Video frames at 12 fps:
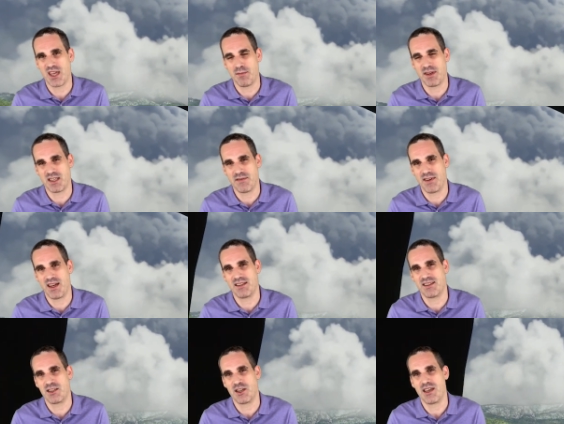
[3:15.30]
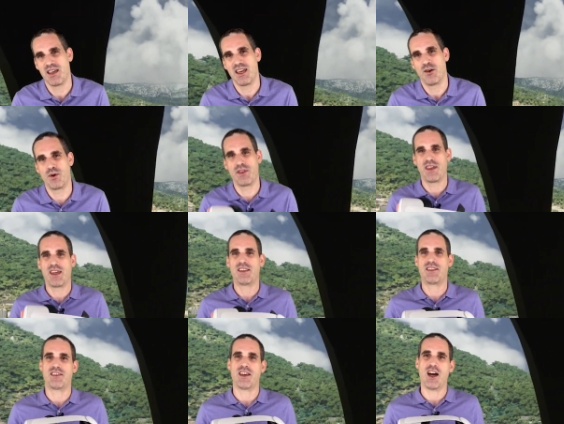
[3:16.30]
the msfs with
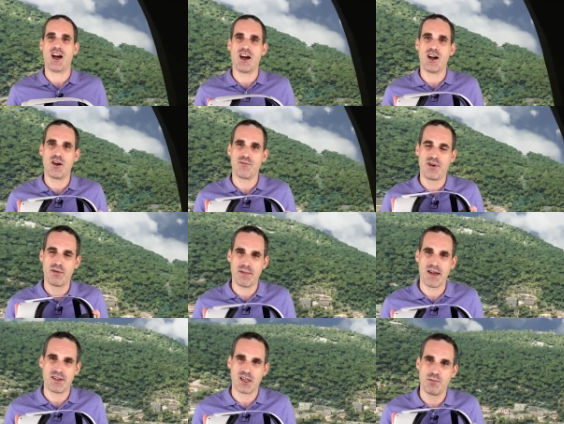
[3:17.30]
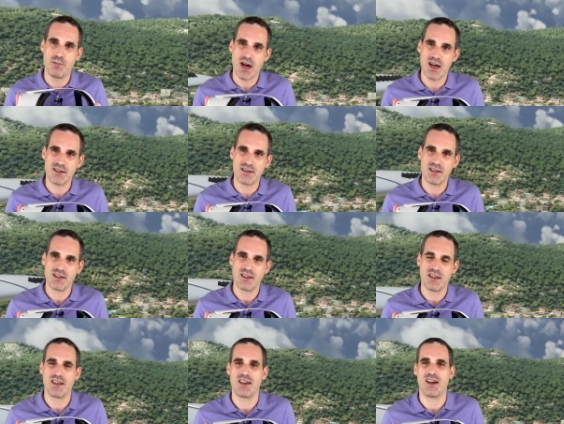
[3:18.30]
this are problematic, but
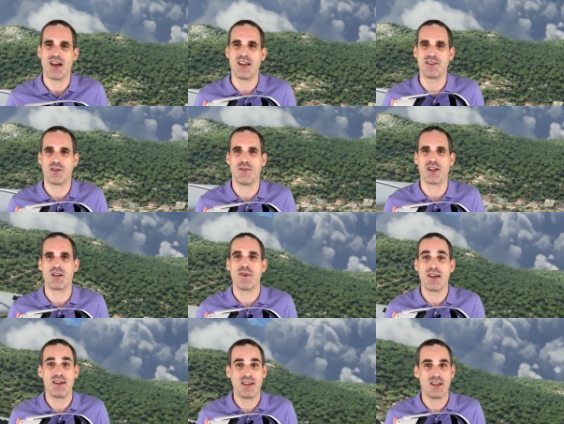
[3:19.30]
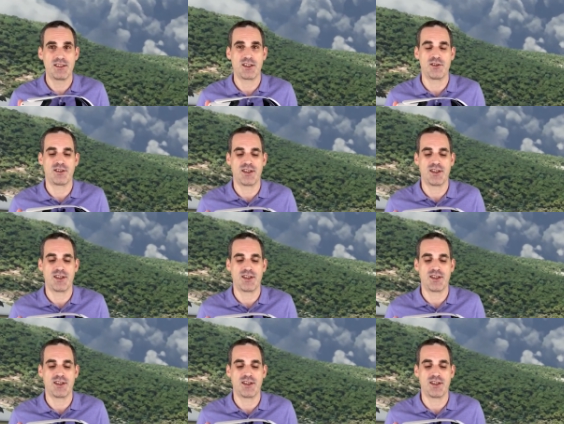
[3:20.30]
I still recommend it as a good